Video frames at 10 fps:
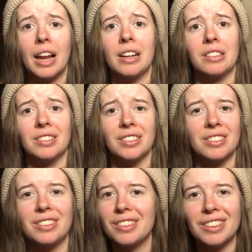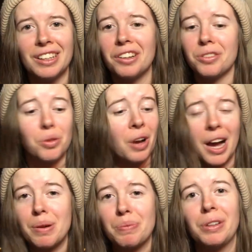and you
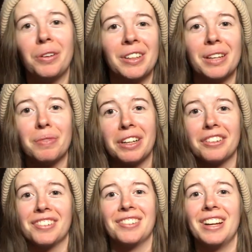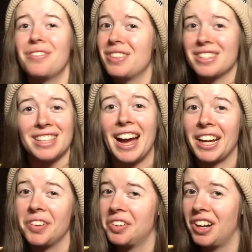comment below and let me know if this is
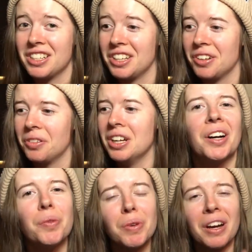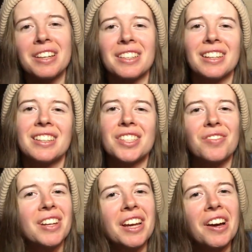accurate or not to you. Hope you guys liked this
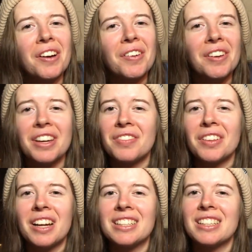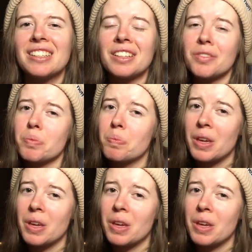video. If you liked it, give it a